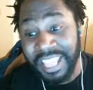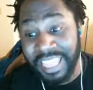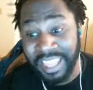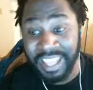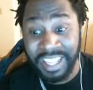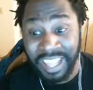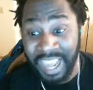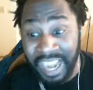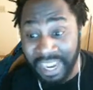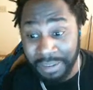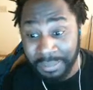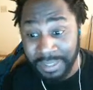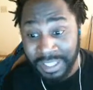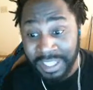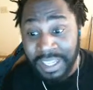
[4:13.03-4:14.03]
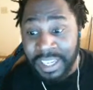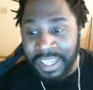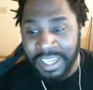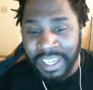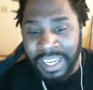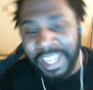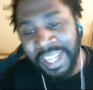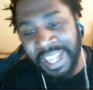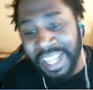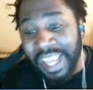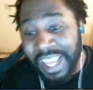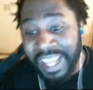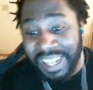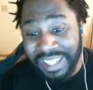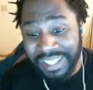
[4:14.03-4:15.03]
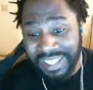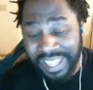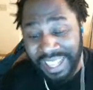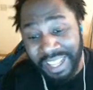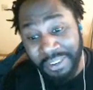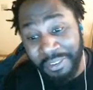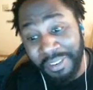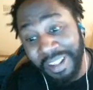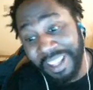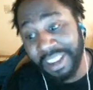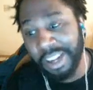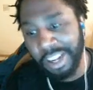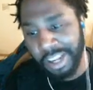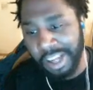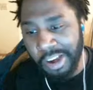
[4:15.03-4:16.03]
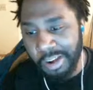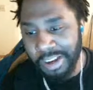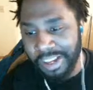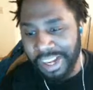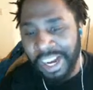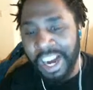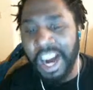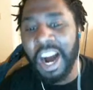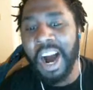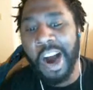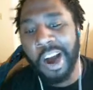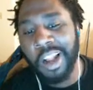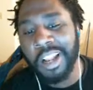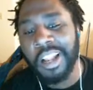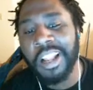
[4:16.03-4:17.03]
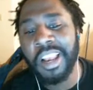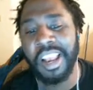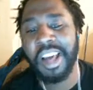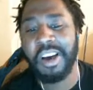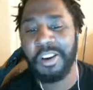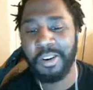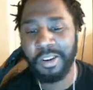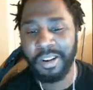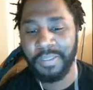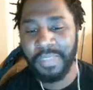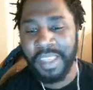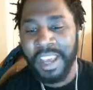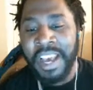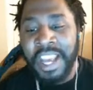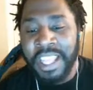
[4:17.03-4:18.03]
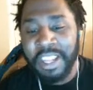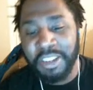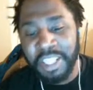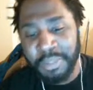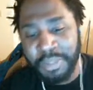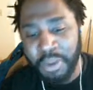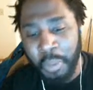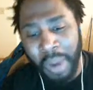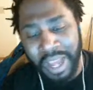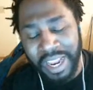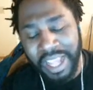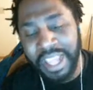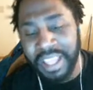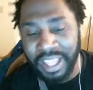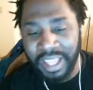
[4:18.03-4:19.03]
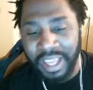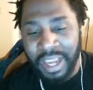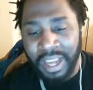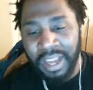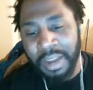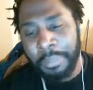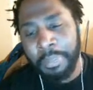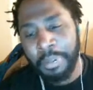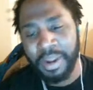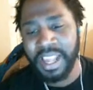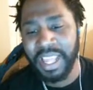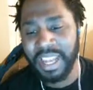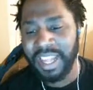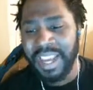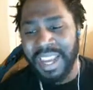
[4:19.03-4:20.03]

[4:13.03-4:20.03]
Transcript: this time, it looked like you're really all alone, all alone, so it should be quite easy. Bring it,